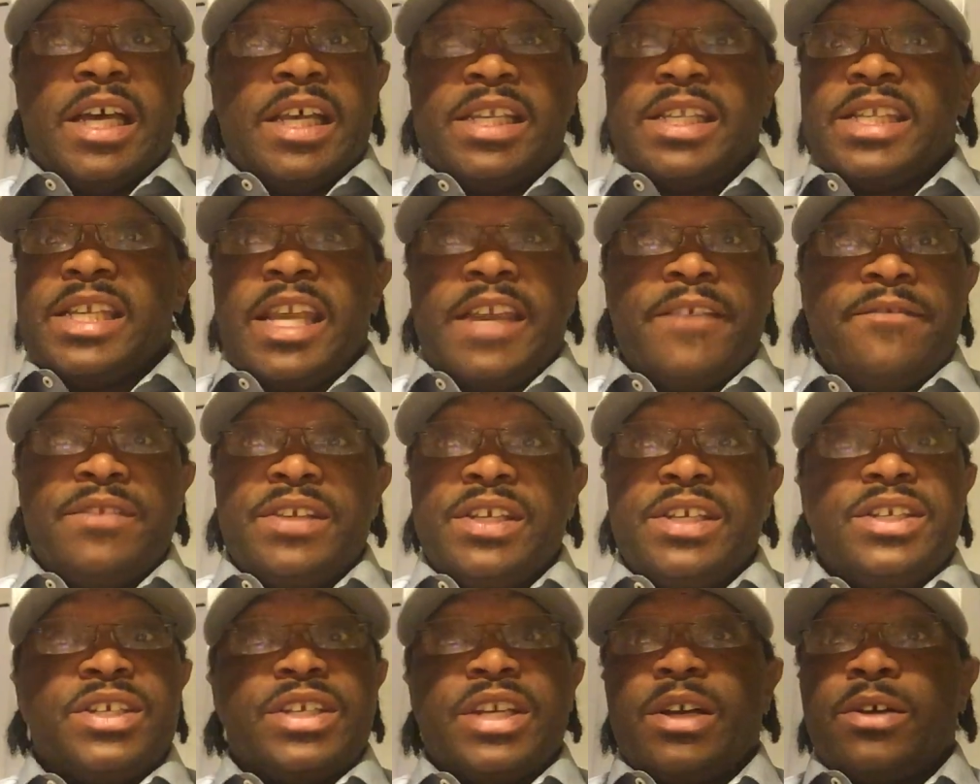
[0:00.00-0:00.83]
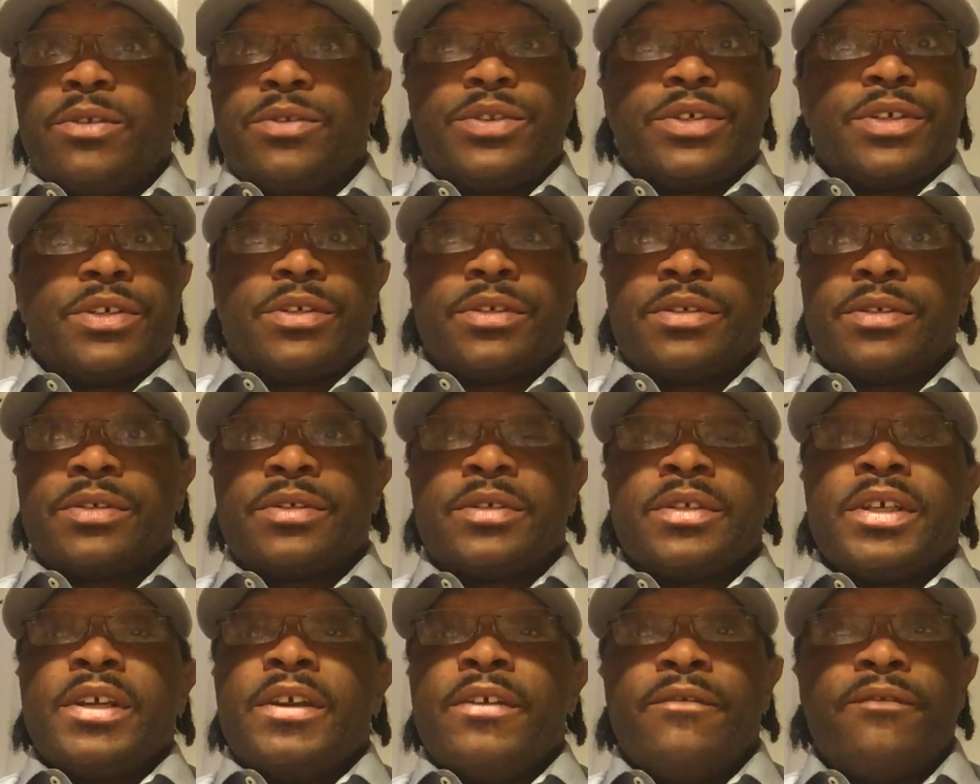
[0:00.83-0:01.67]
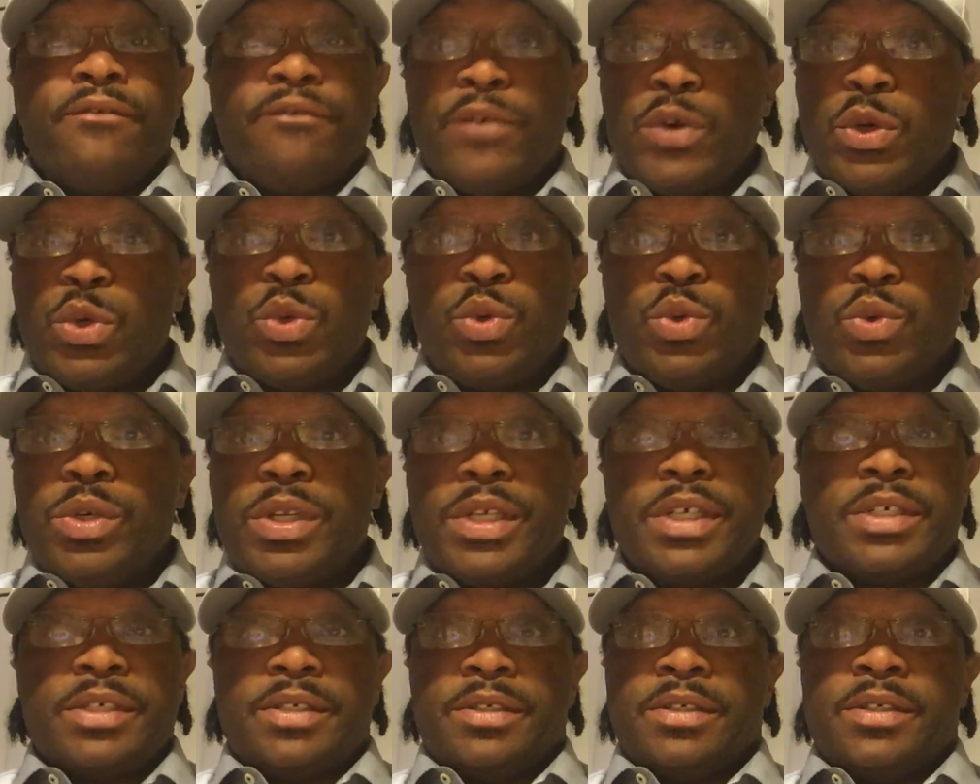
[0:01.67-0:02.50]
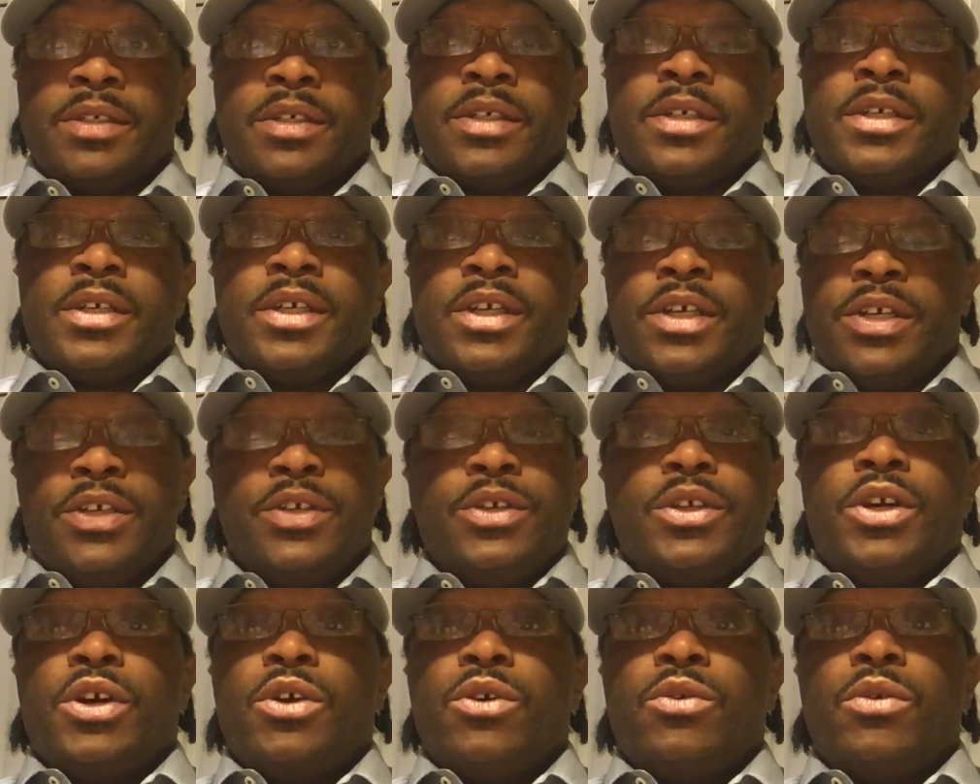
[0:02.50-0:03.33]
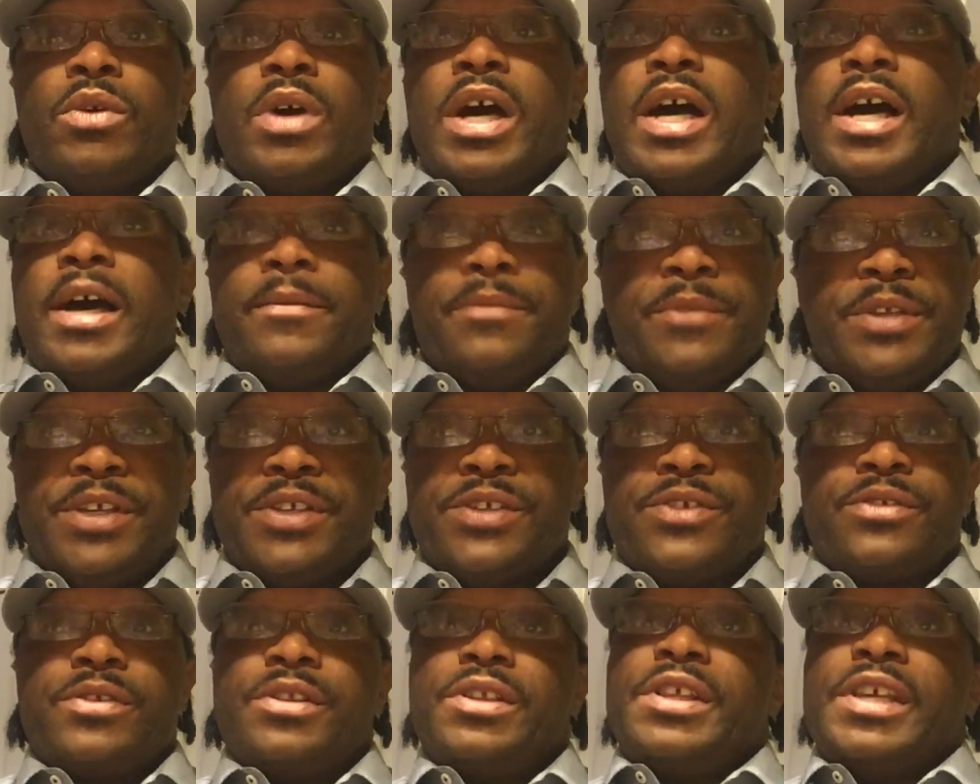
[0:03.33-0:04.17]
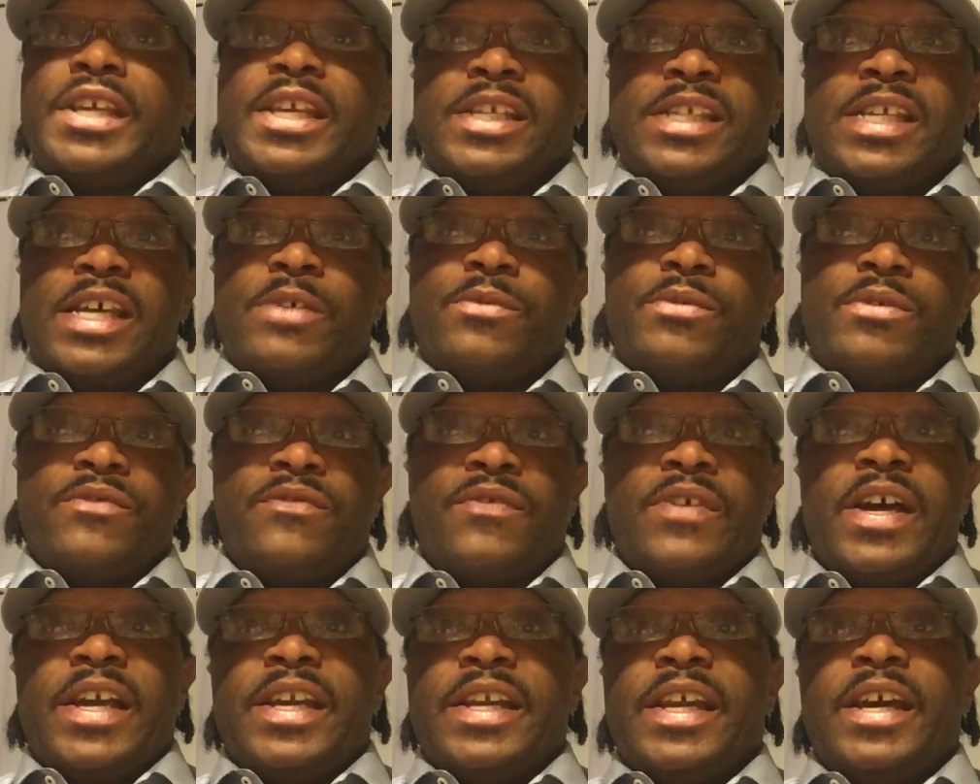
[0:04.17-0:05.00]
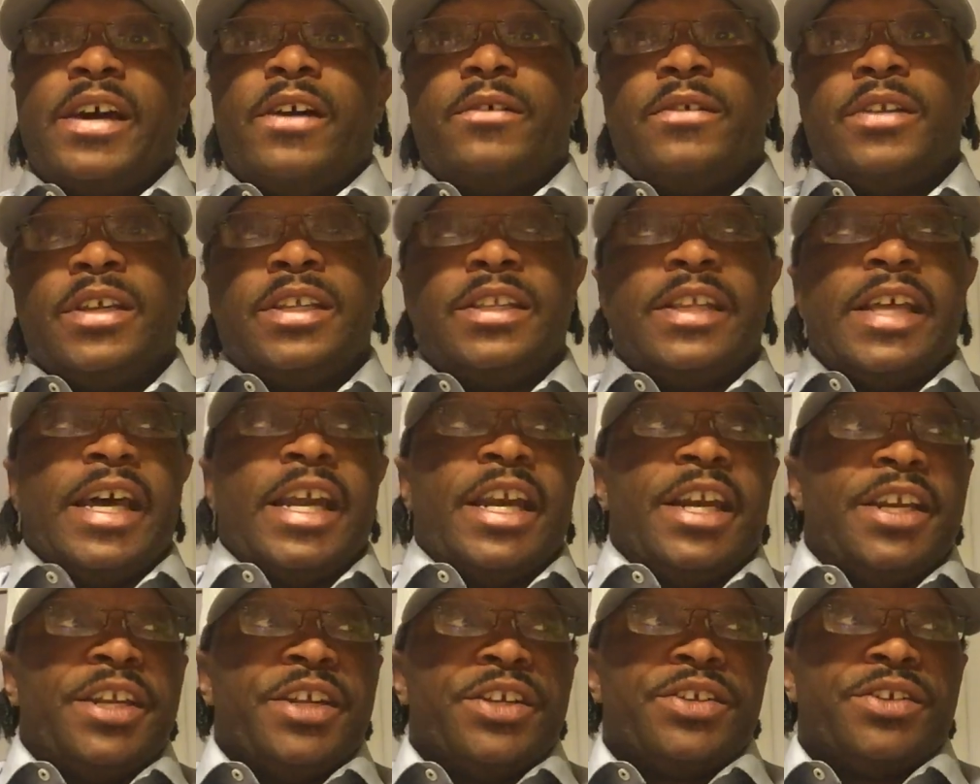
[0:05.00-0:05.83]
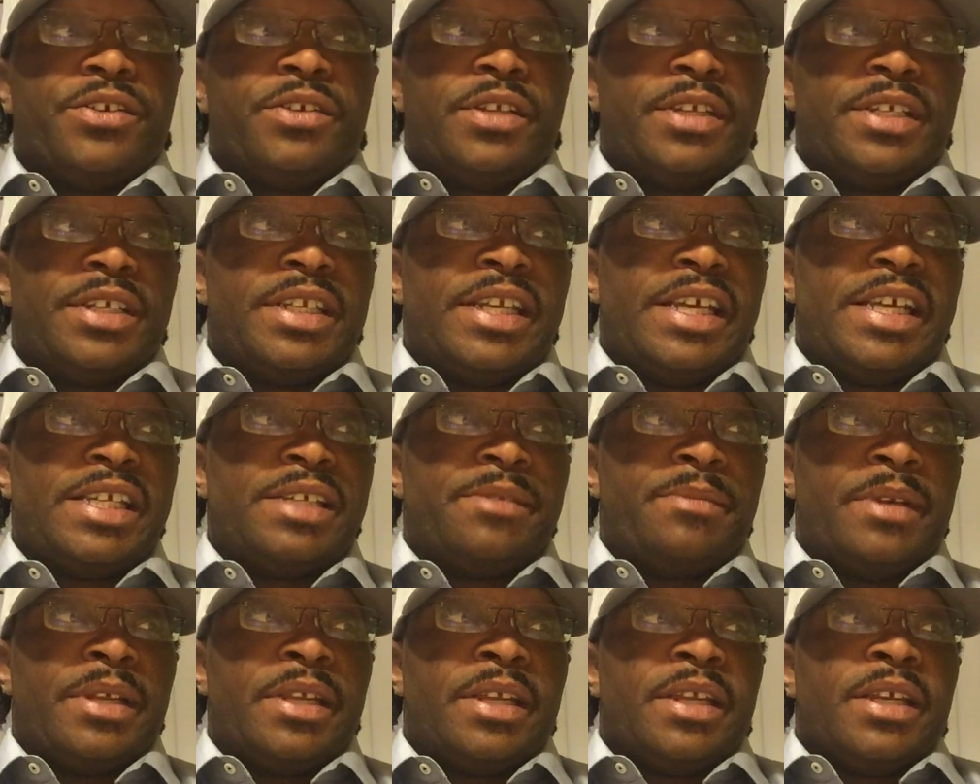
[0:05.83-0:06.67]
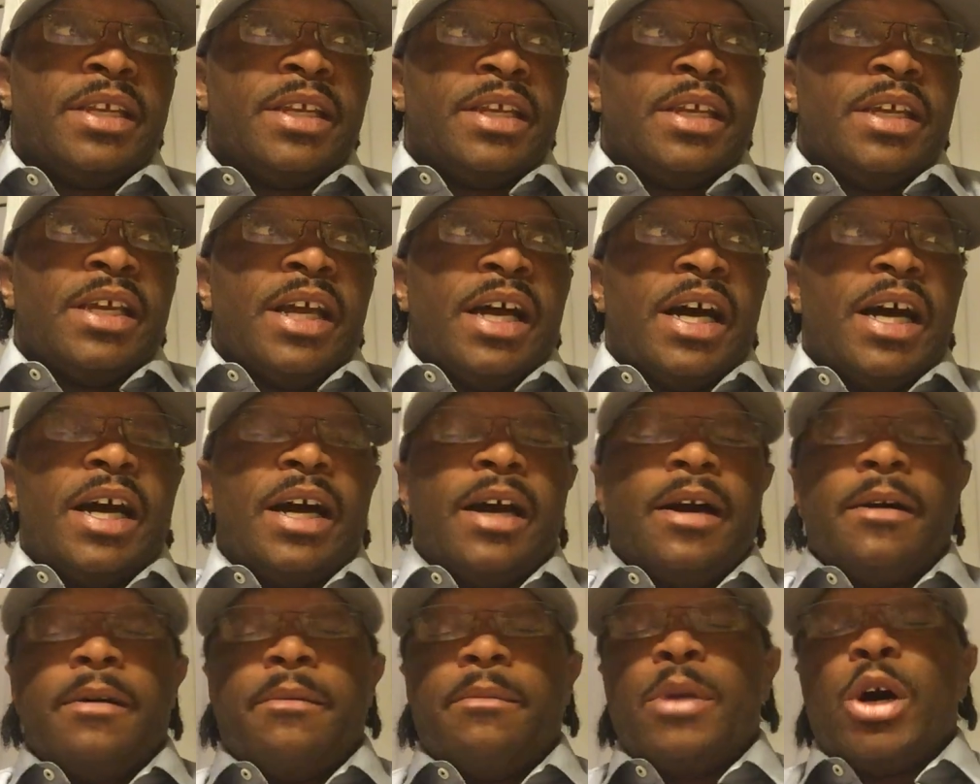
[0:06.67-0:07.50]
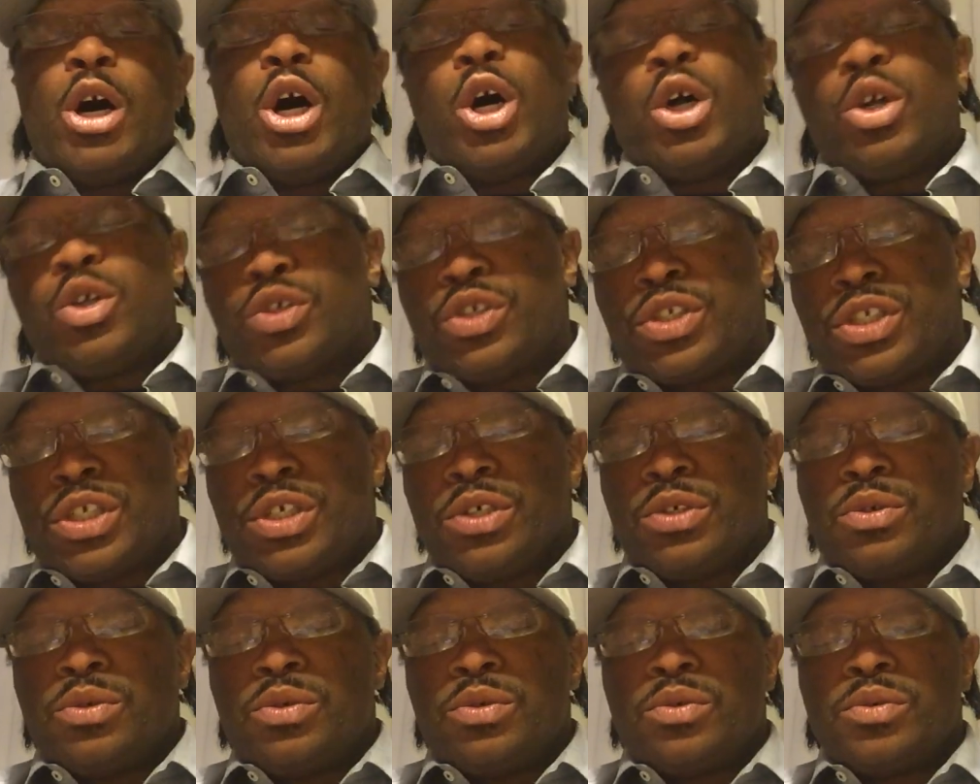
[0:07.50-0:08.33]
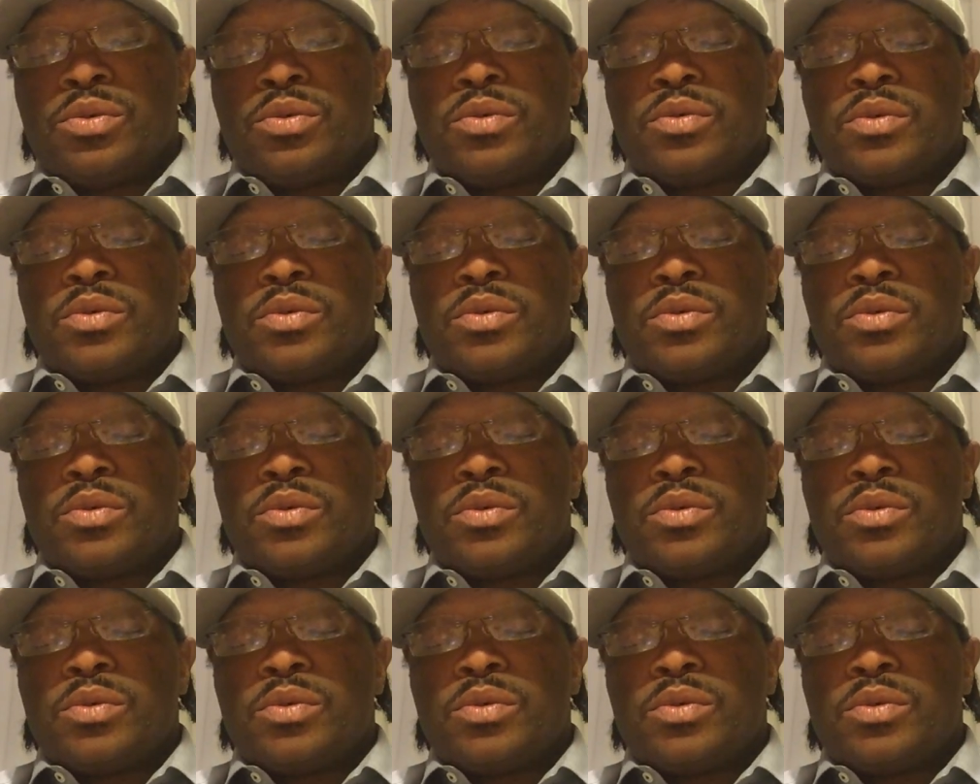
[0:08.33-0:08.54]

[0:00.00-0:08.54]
safety, shelter, food. These are the things that we find out in that initial assessment. Also,